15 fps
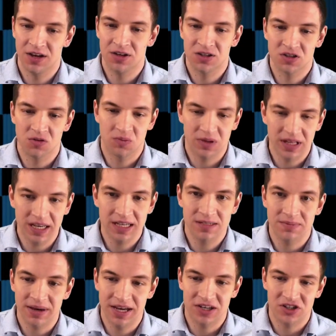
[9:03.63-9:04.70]
So please
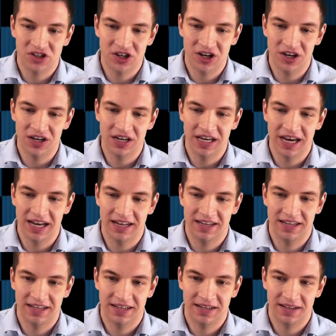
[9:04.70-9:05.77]
make sure you get